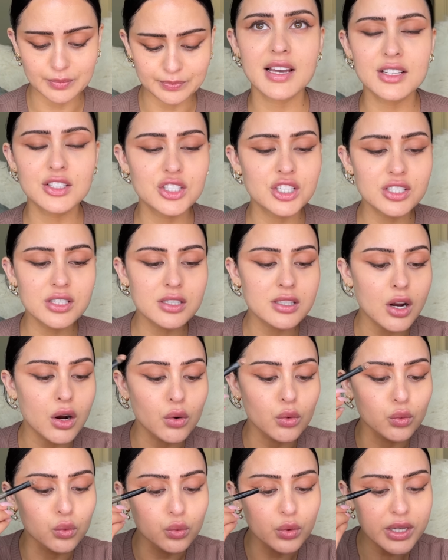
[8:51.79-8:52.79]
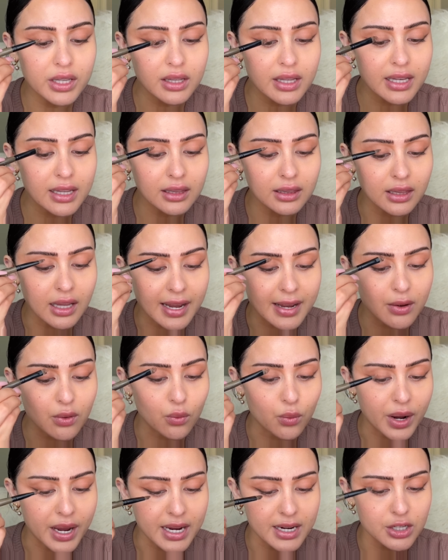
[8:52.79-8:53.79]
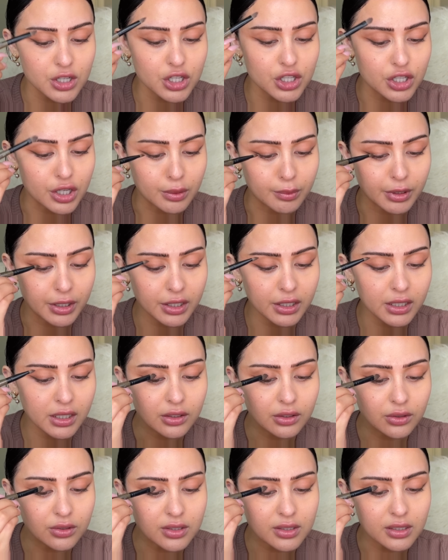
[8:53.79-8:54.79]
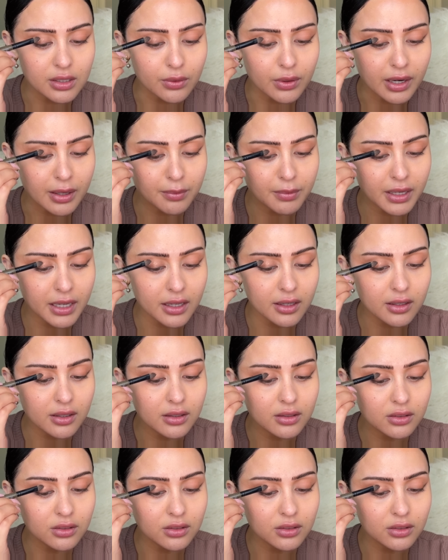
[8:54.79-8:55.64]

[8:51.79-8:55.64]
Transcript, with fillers: It's just a really lightweight shimmer. You'll see what I mean.